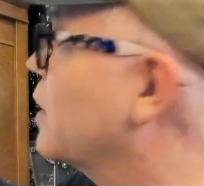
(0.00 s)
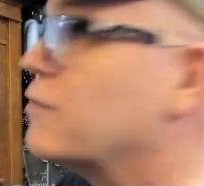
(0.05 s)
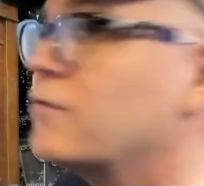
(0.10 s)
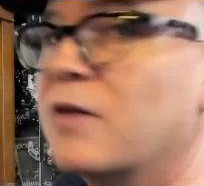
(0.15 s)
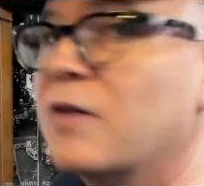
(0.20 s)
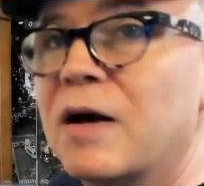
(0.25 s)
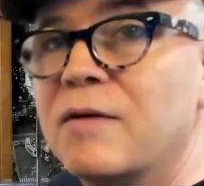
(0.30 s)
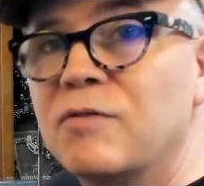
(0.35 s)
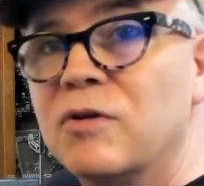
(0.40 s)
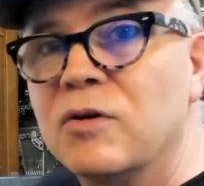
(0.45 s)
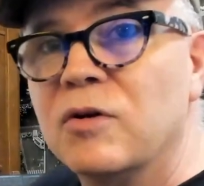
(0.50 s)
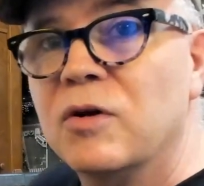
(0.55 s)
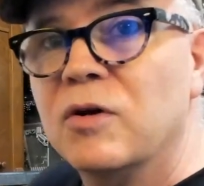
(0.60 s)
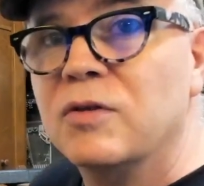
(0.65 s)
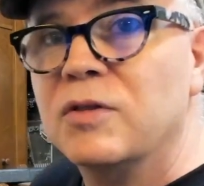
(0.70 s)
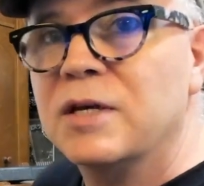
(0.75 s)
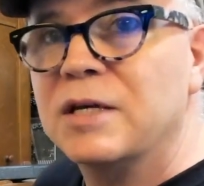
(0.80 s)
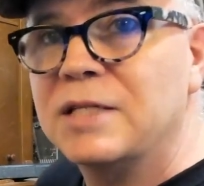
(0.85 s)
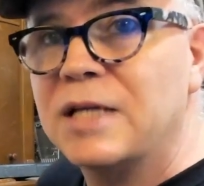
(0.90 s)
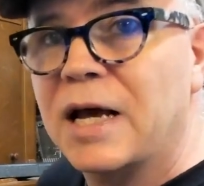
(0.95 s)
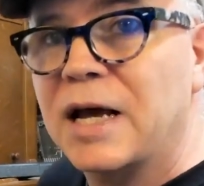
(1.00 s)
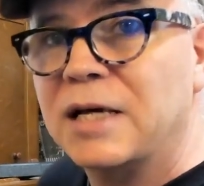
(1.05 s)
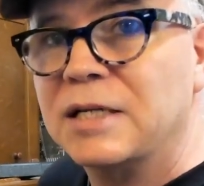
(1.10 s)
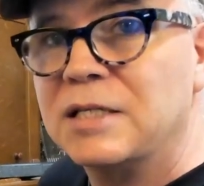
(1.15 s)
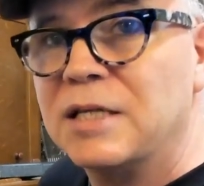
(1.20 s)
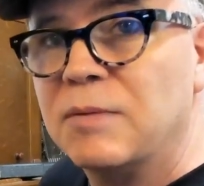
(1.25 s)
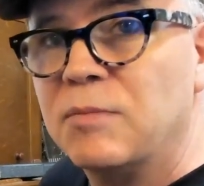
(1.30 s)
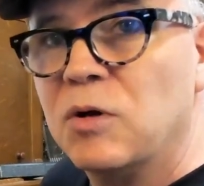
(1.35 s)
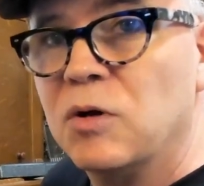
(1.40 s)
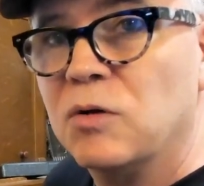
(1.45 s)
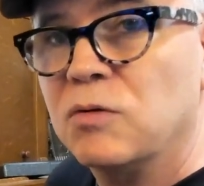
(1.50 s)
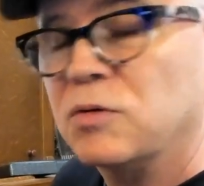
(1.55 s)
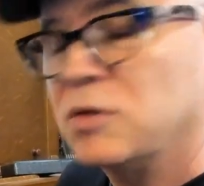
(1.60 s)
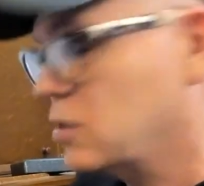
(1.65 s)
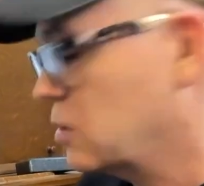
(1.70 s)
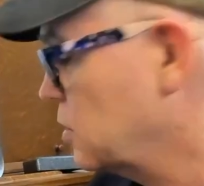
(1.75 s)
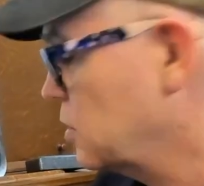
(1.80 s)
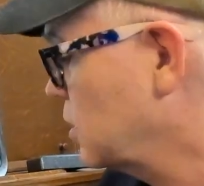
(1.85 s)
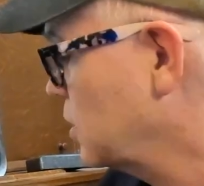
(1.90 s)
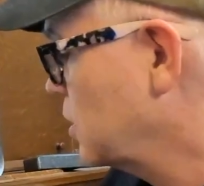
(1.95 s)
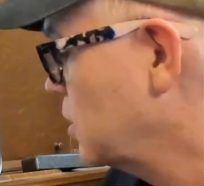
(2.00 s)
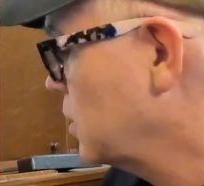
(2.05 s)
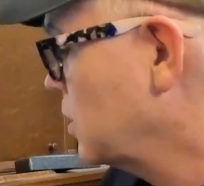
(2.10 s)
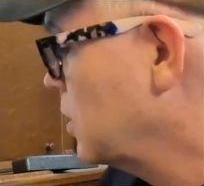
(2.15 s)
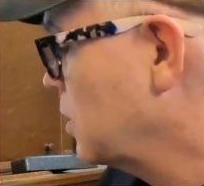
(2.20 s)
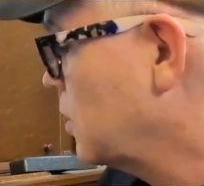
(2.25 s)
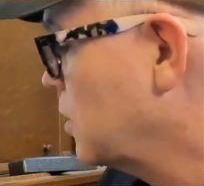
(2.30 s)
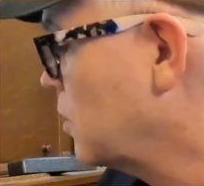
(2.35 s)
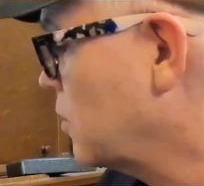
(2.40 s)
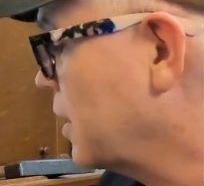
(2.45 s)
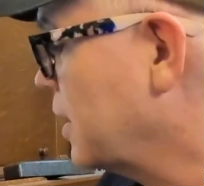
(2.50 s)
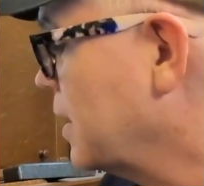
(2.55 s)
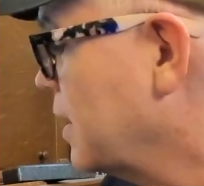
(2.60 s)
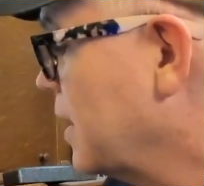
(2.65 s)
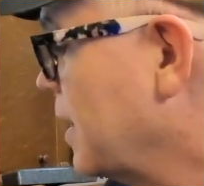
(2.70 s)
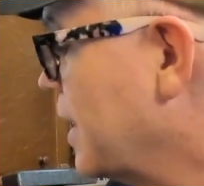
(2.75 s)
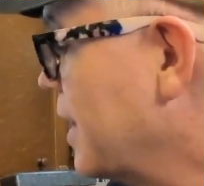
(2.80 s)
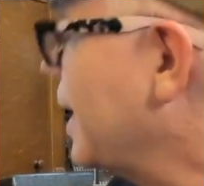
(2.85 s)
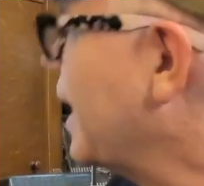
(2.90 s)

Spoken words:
5 note are the exact same note. All right, it